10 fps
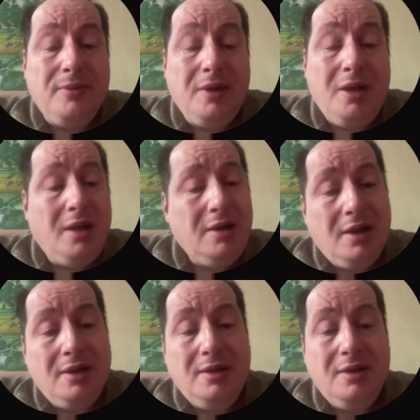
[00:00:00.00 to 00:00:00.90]

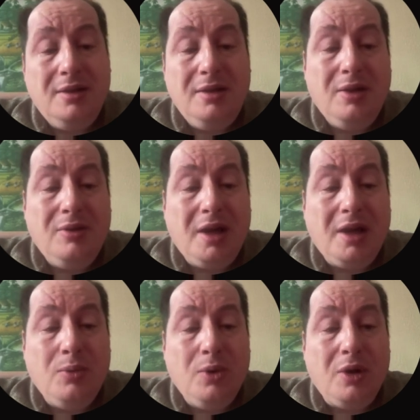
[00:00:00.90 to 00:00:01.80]
then they
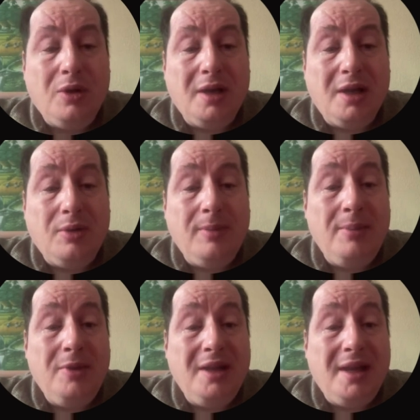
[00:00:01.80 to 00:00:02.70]
can work on that. Or
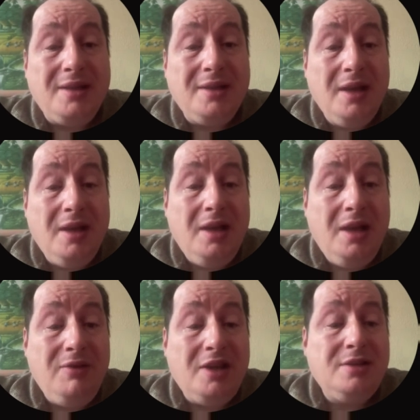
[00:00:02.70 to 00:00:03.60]
maybe that
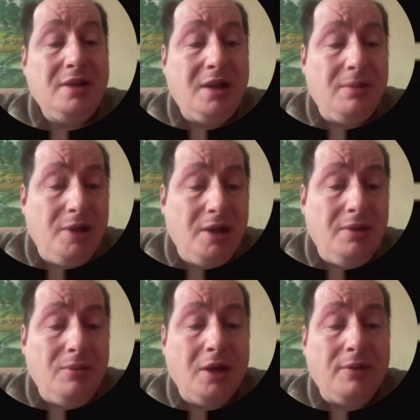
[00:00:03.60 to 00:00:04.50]
investor can be
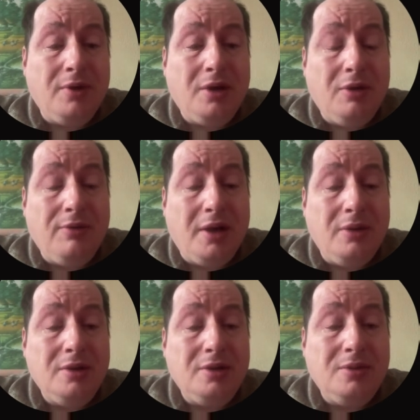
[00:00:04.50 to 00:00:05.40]
one of the
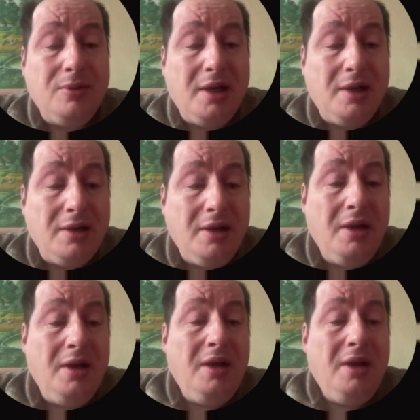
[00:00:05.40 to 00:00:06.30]
co-founders, where
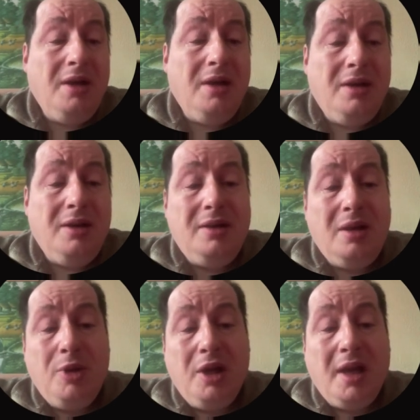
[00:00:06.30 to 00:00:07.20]
they
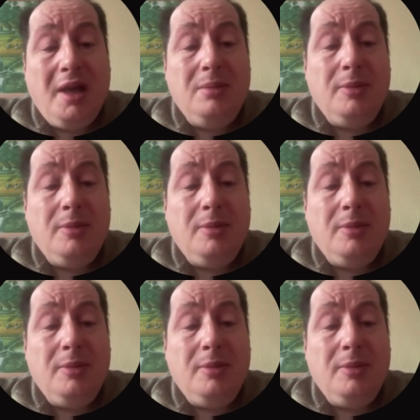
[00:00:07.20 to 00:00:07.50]
bring and the